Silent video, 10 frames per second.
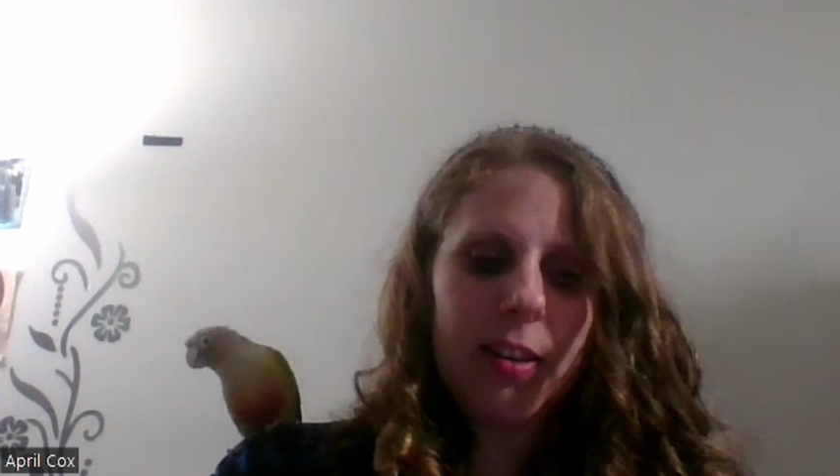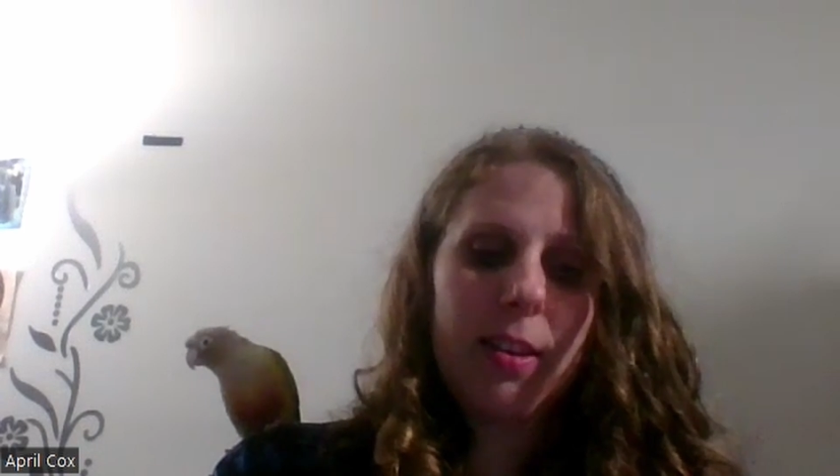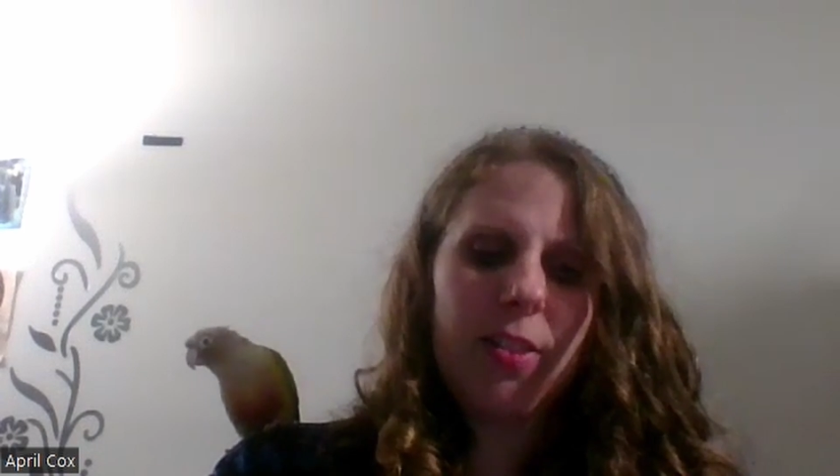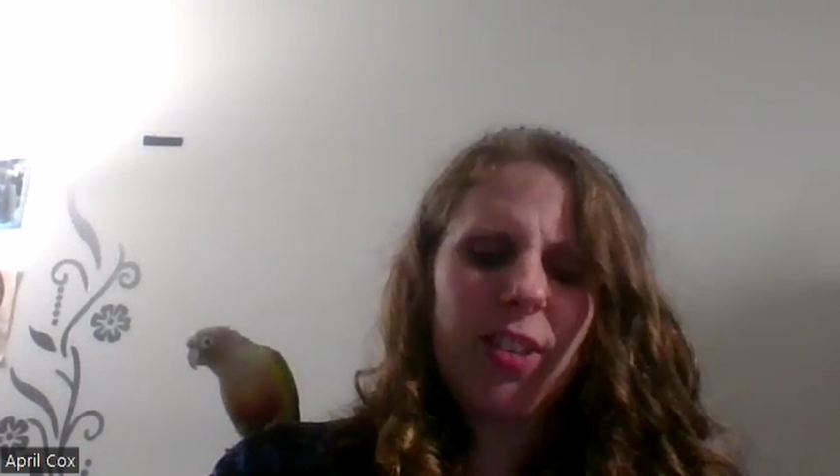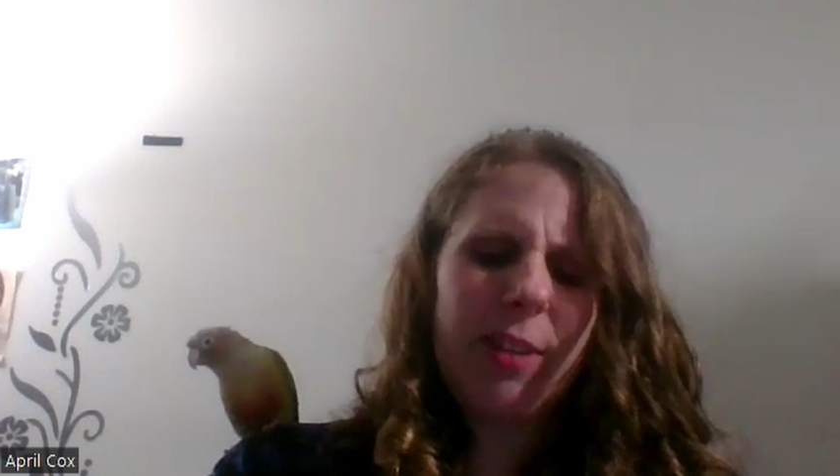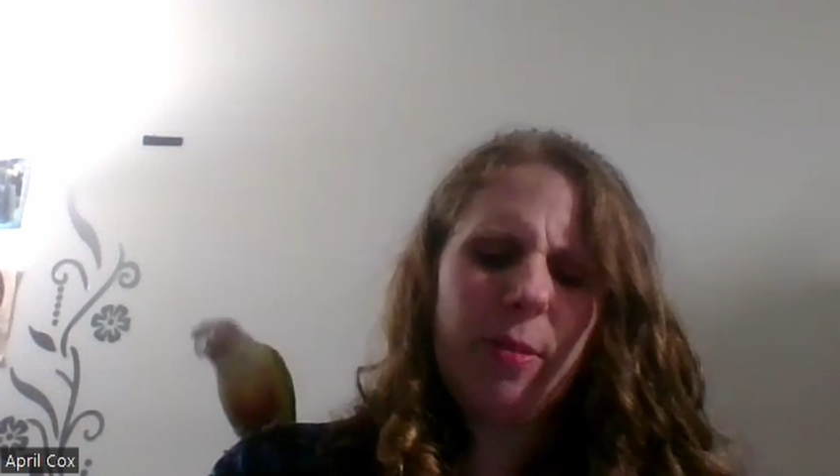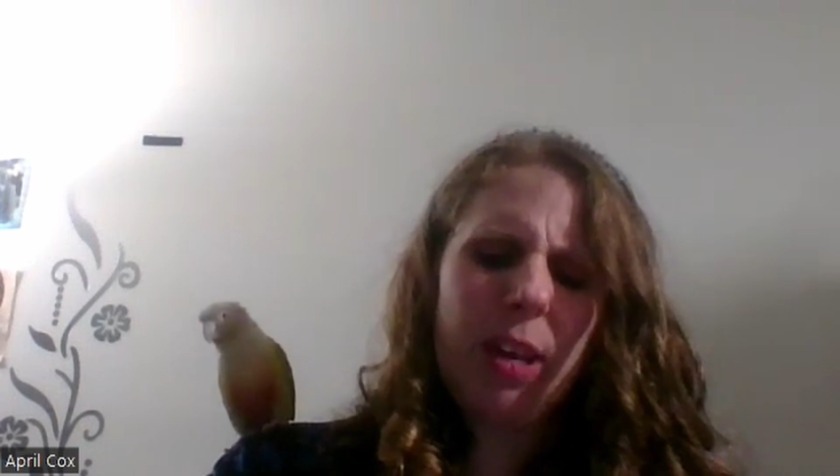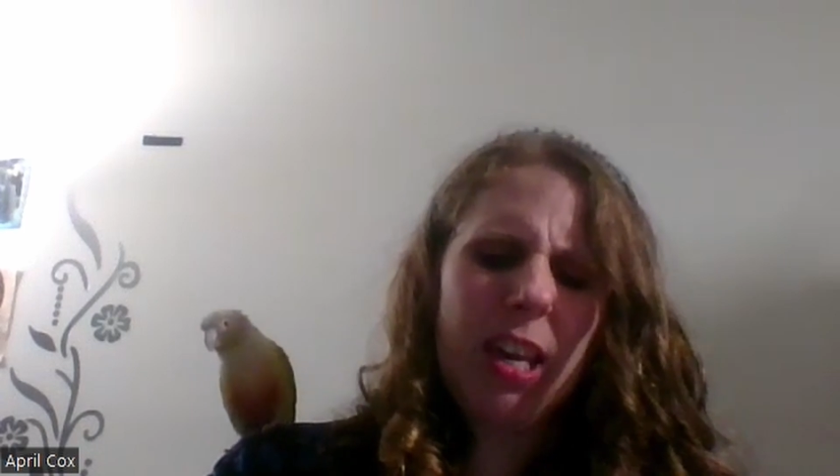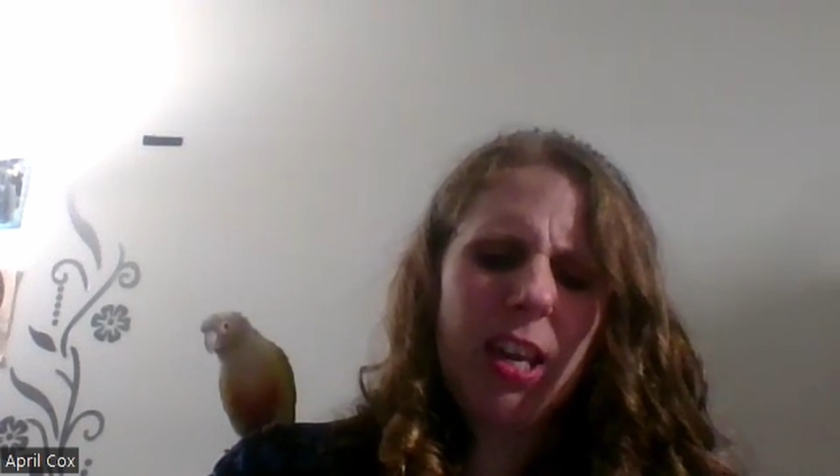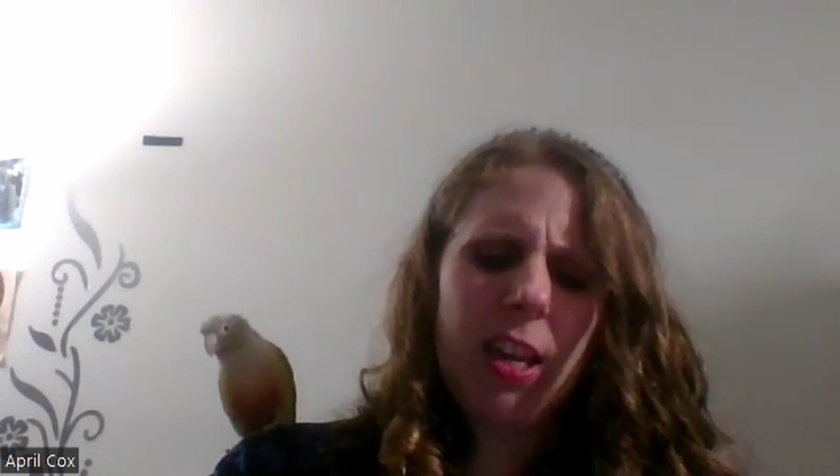Now David
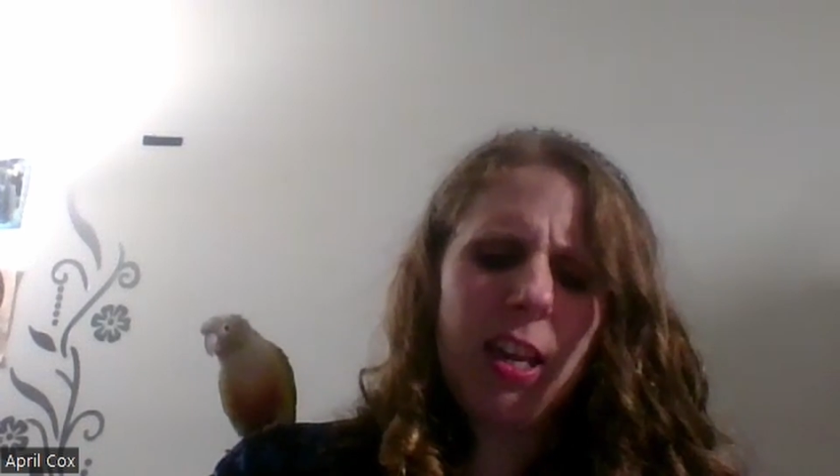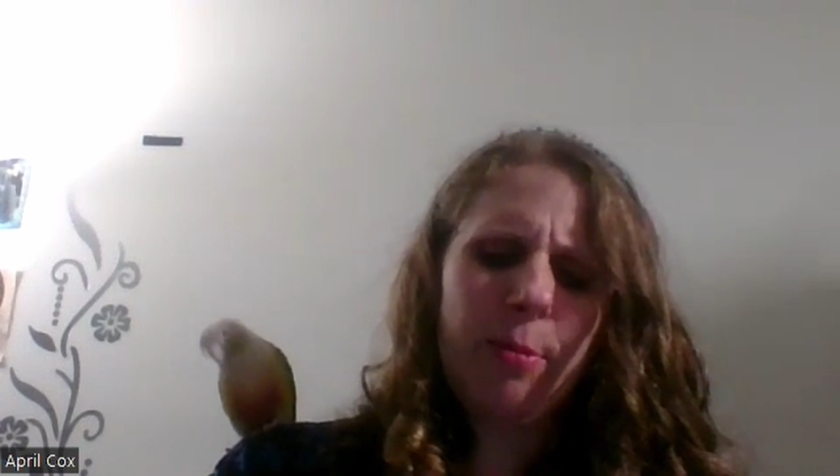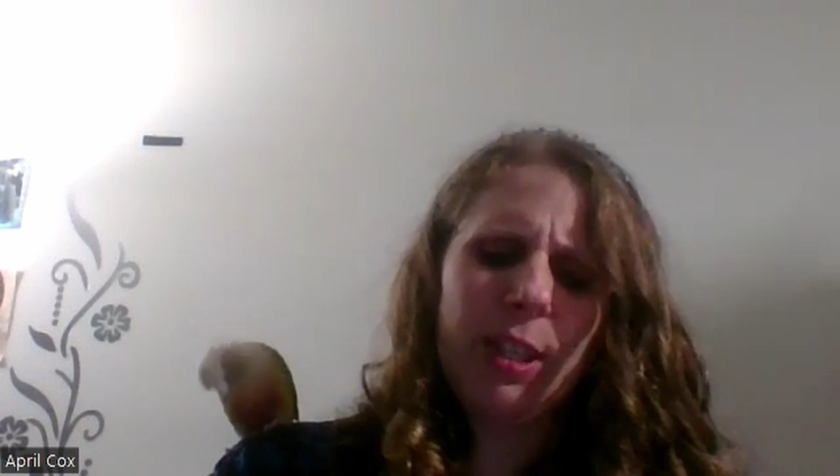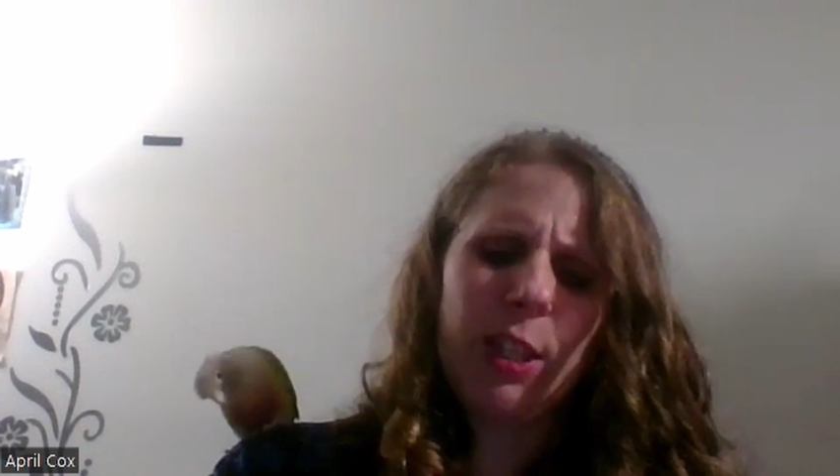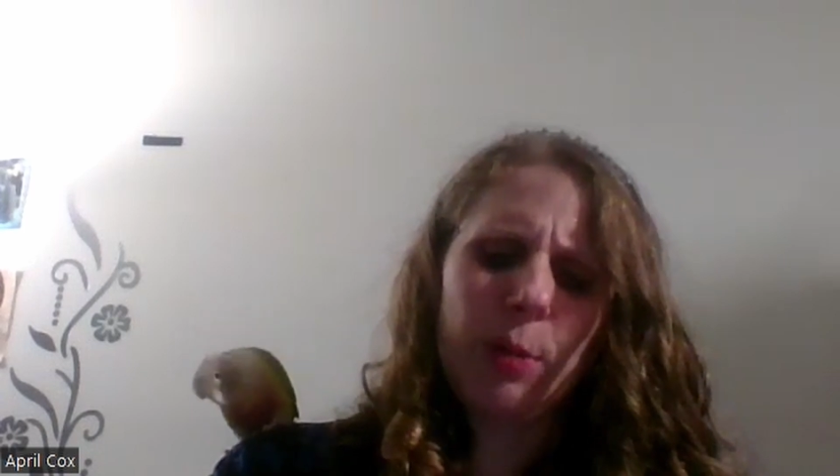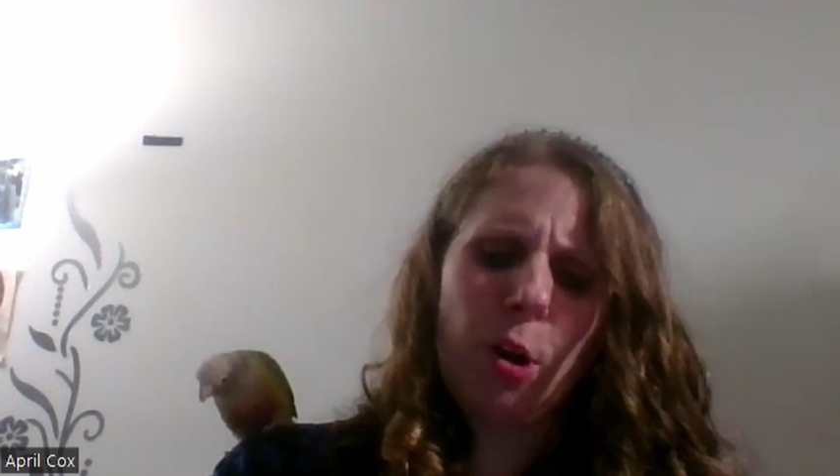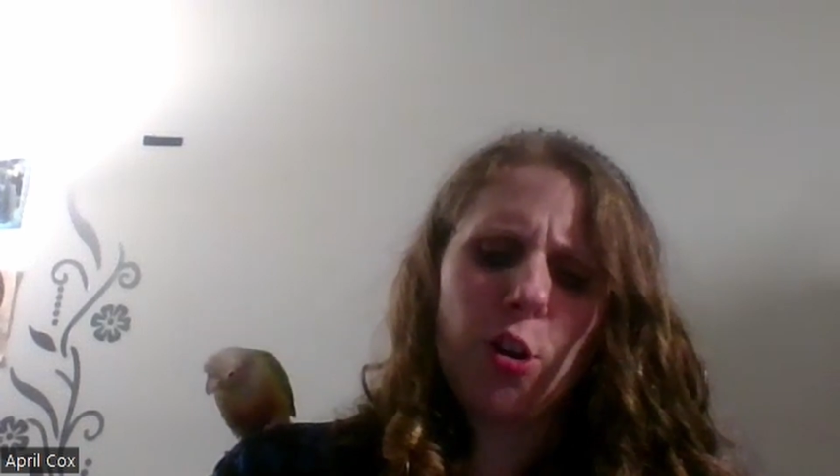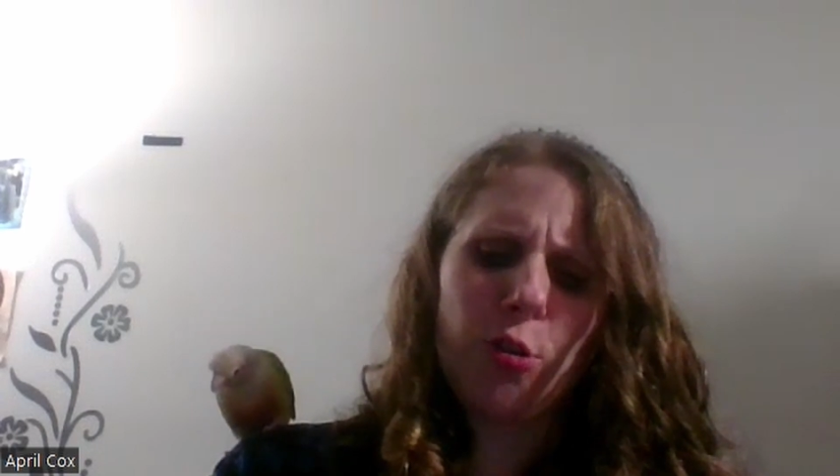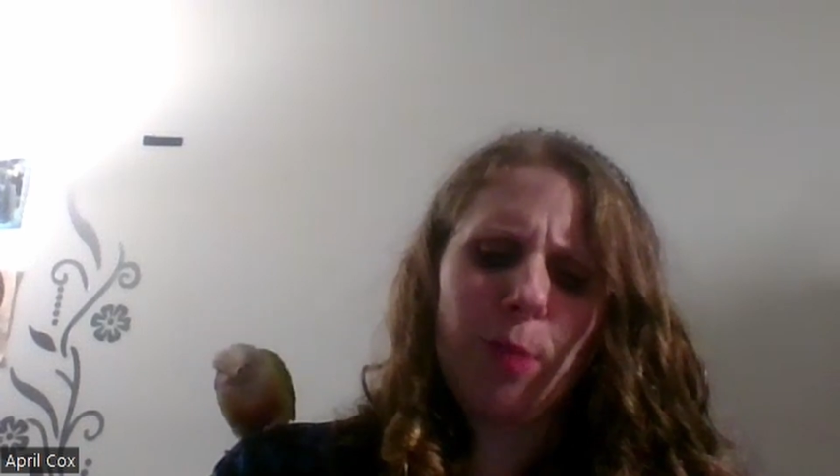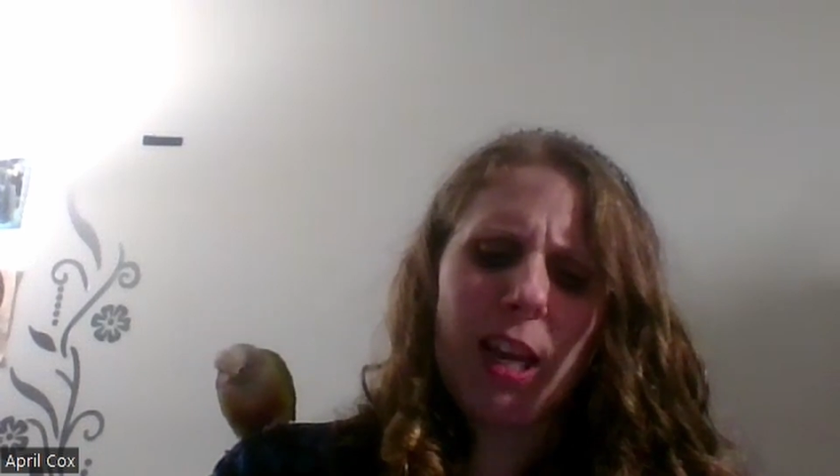McGee, he was a smart
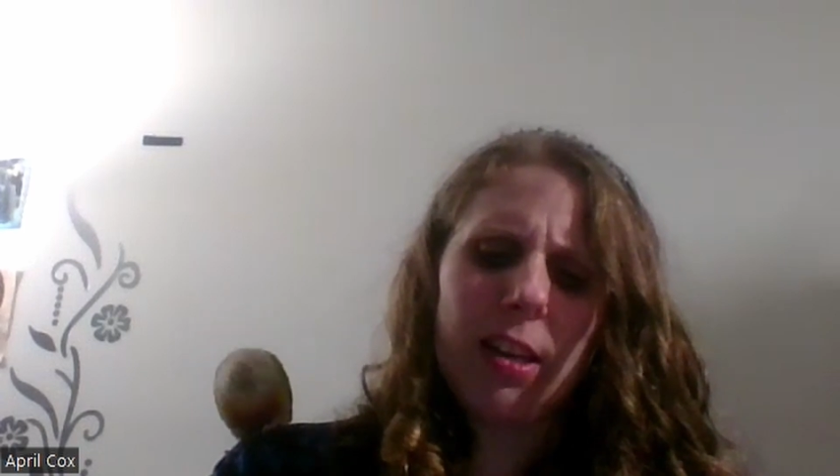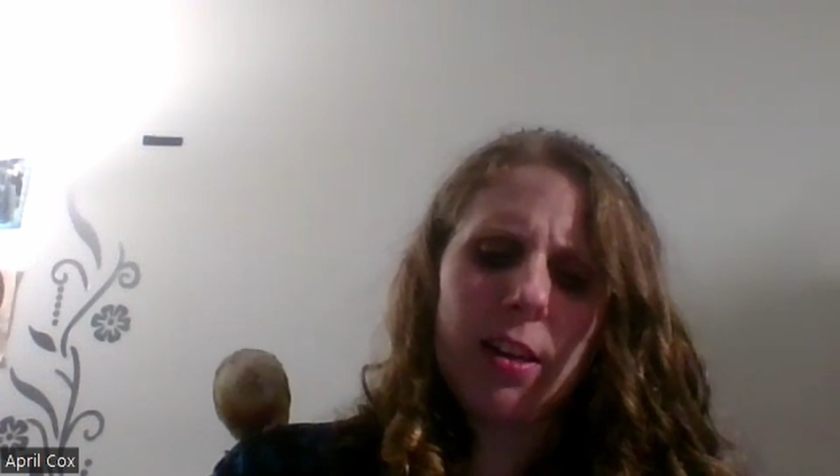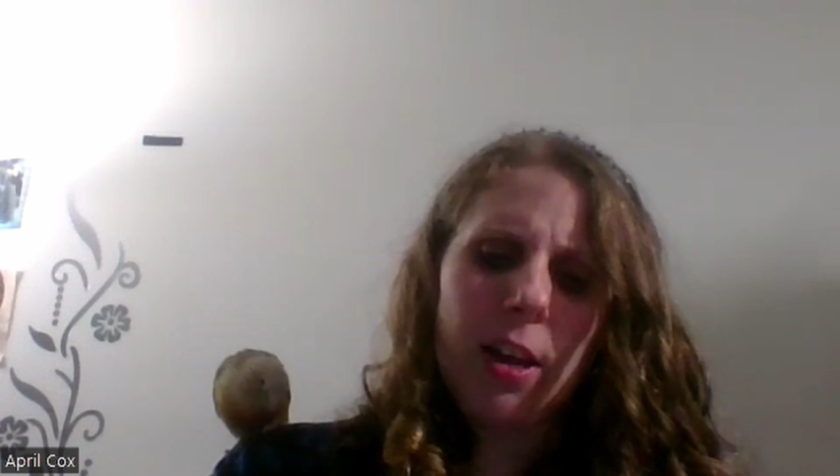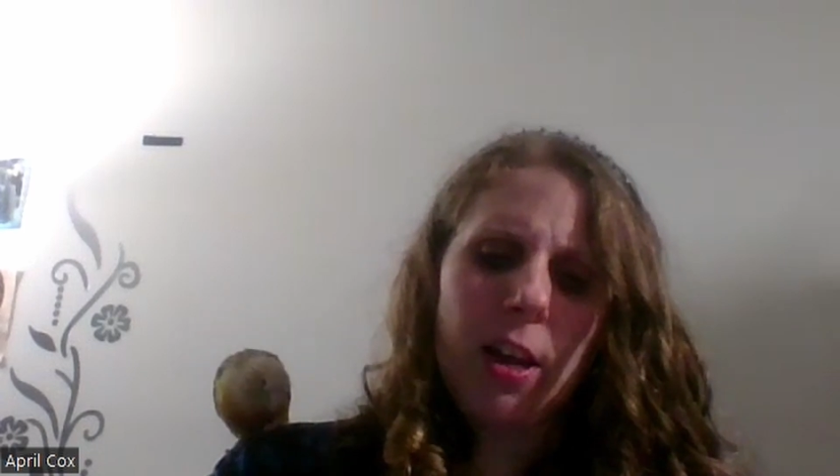old man,